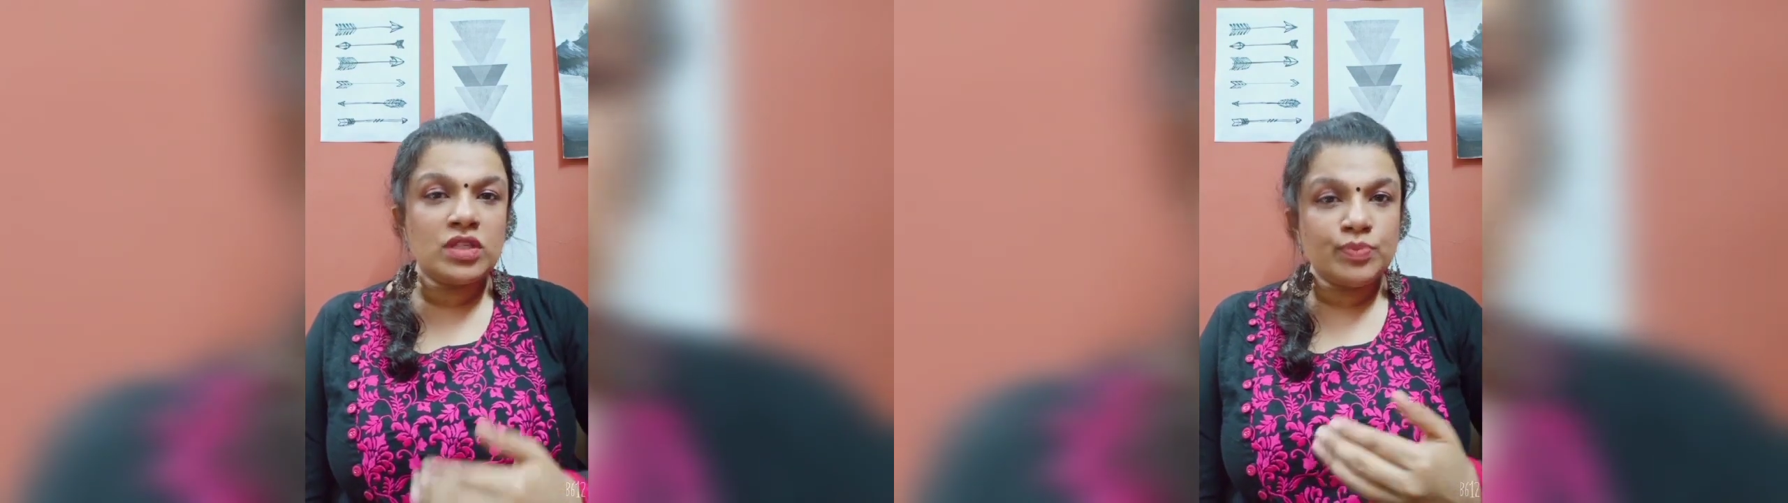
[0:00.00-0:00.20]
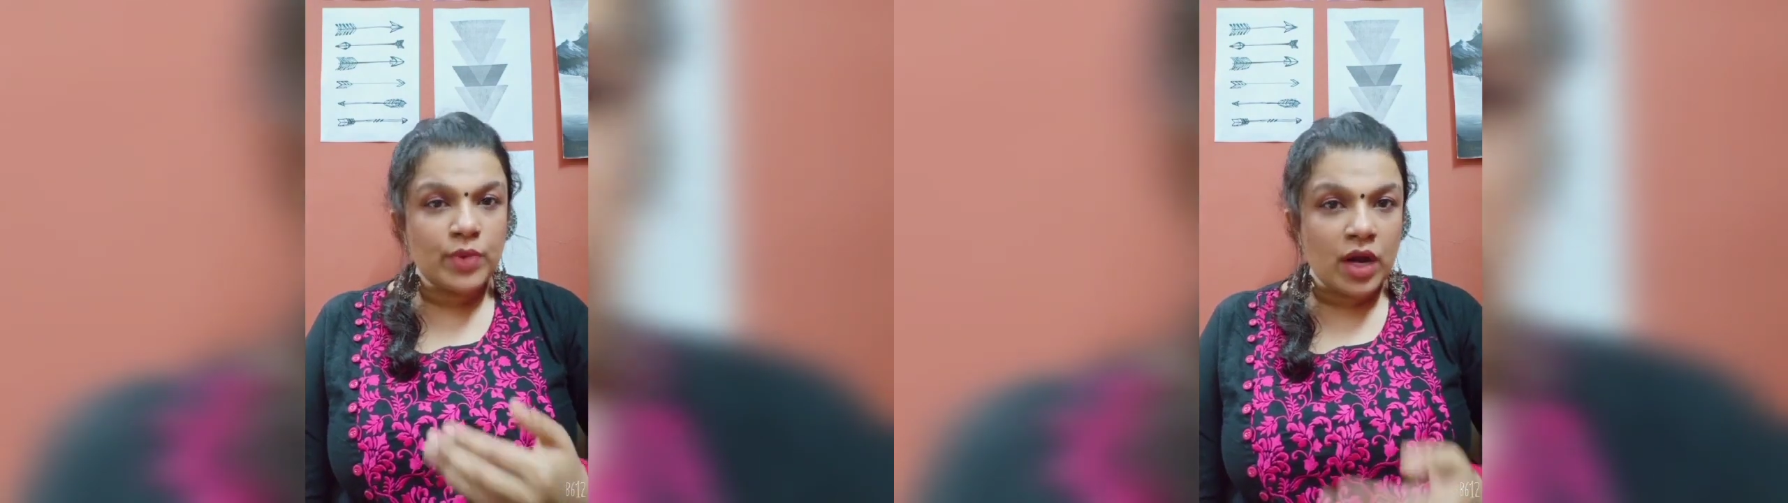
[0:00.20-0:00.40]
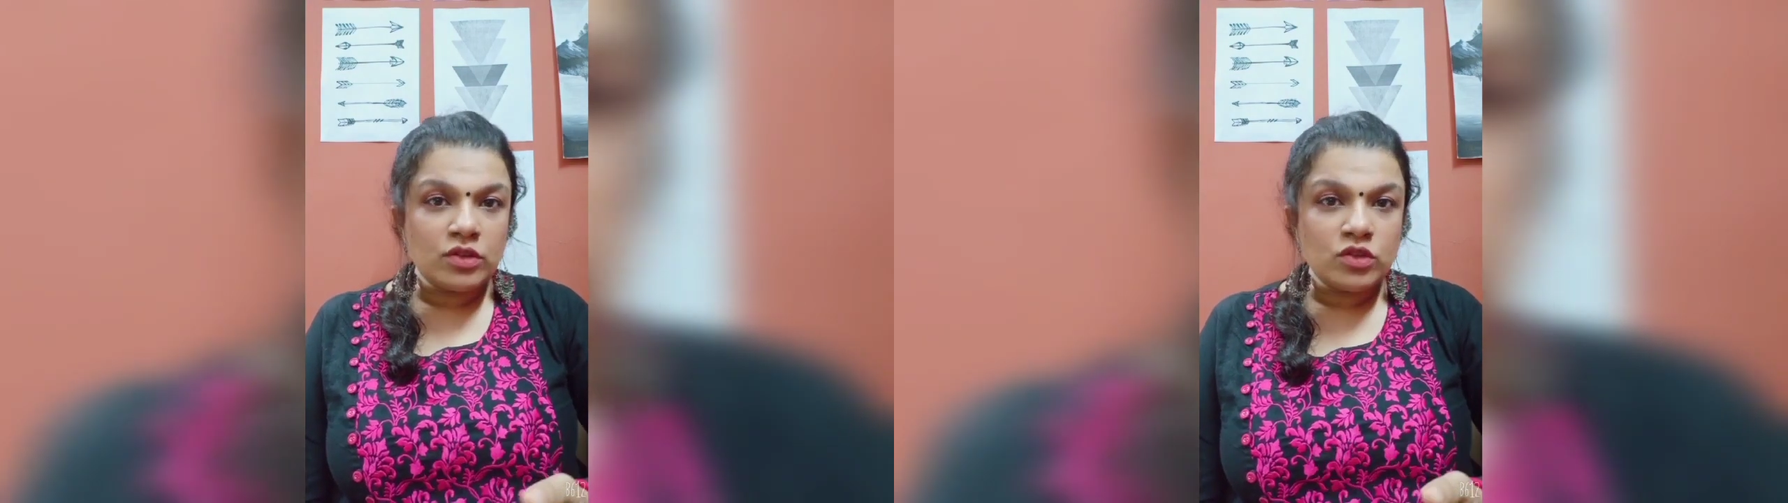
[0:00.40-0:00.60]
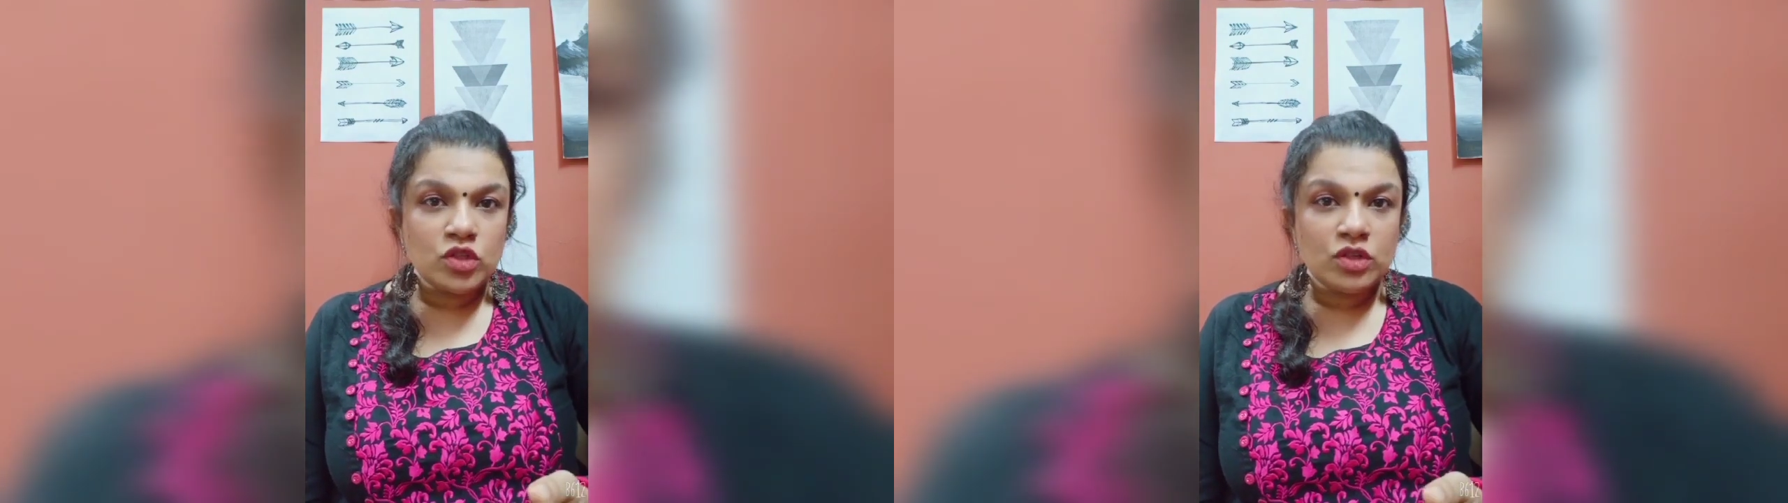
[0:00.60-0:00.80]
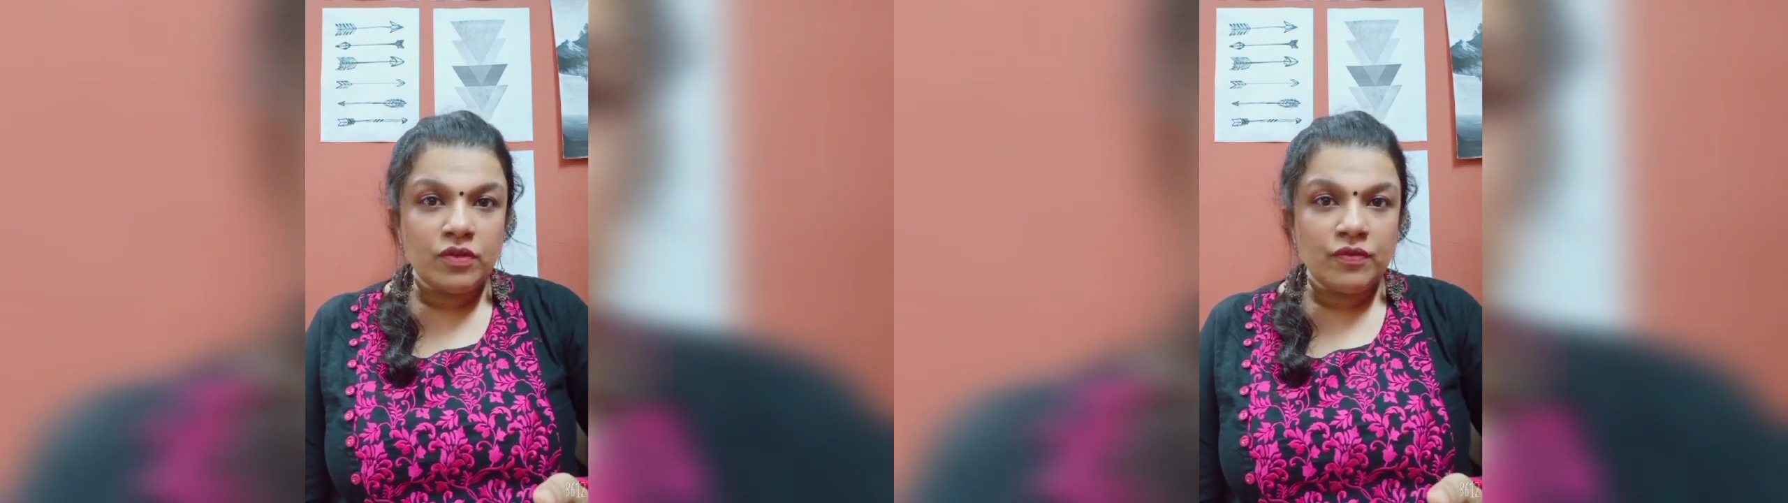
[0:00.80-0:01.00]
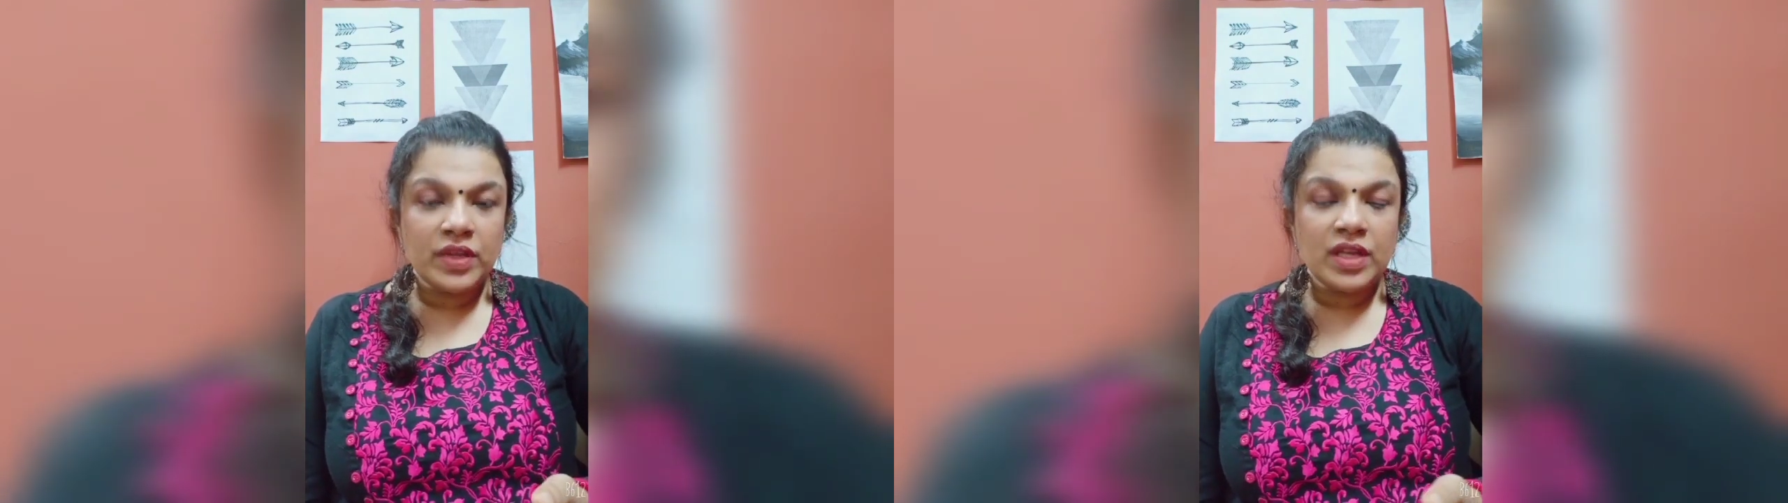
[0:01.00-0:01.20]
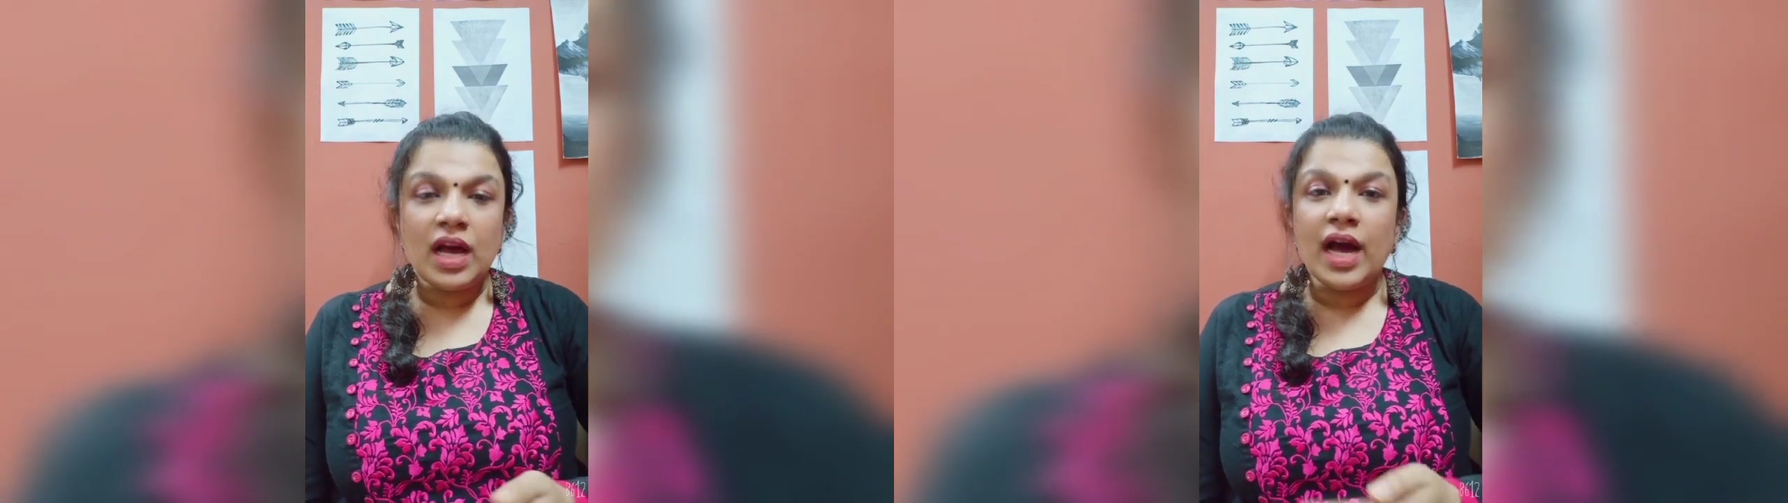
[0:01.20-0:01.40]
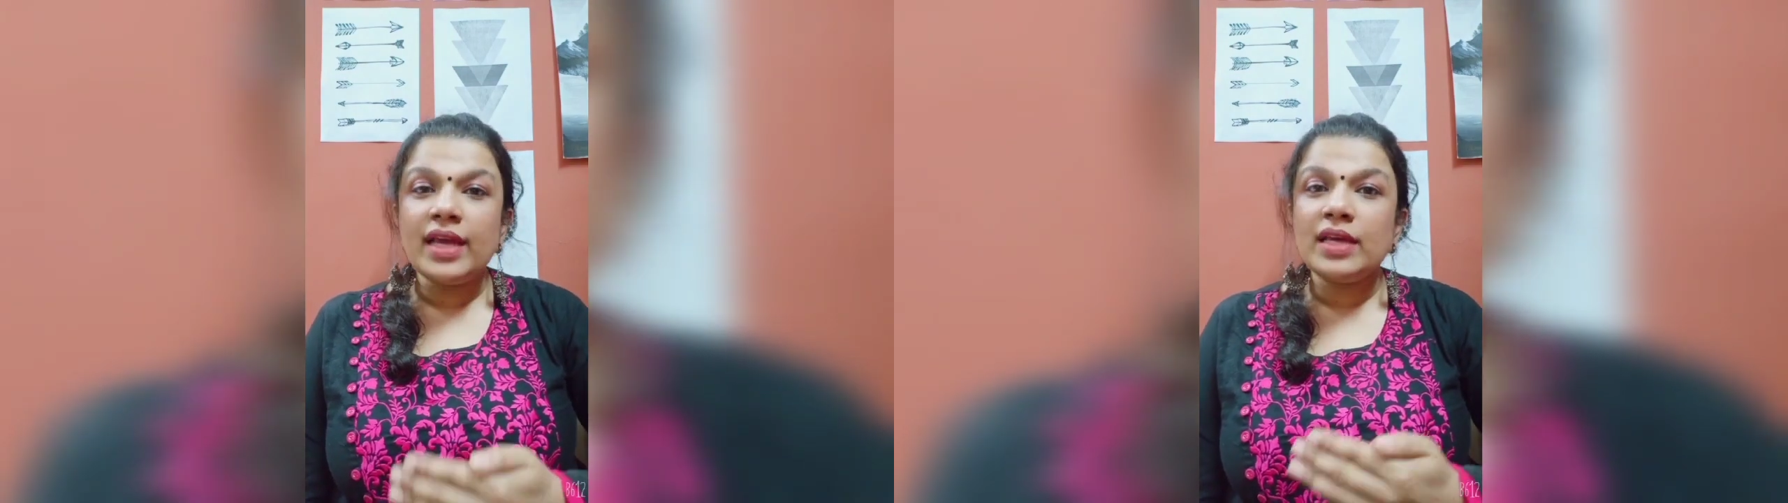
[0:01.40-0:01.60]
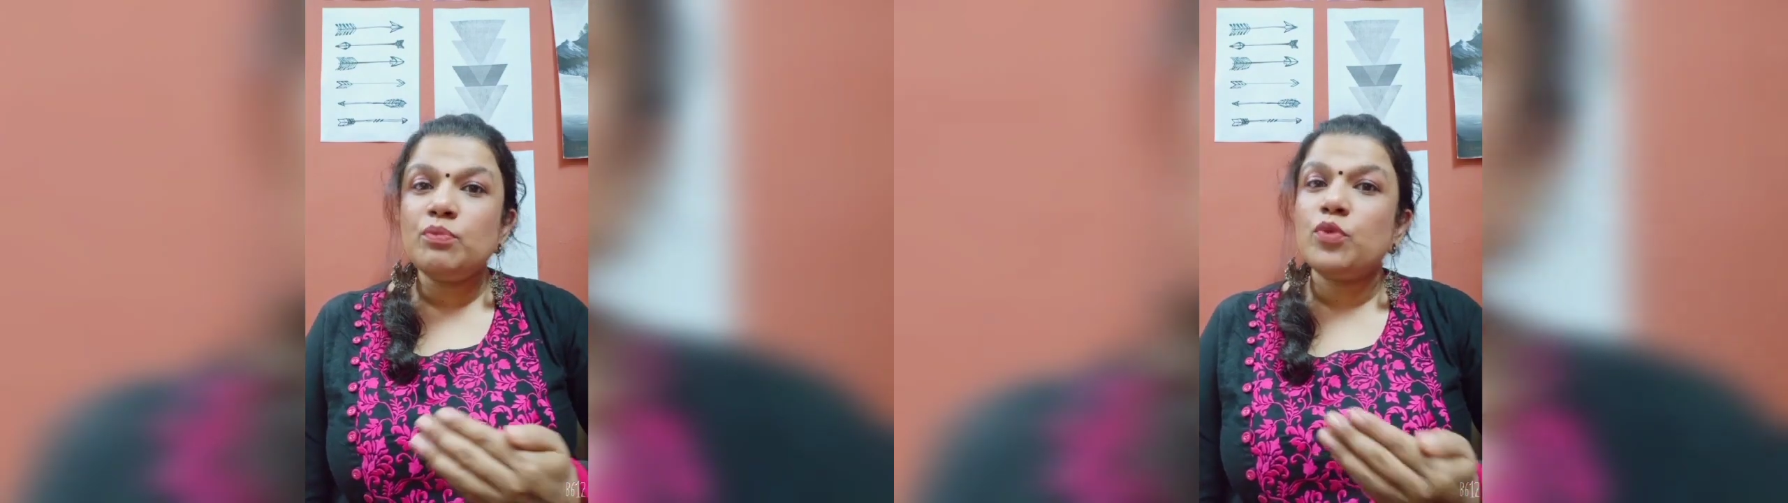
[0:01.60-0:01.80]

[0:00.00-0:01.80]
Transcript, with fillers: to this branch then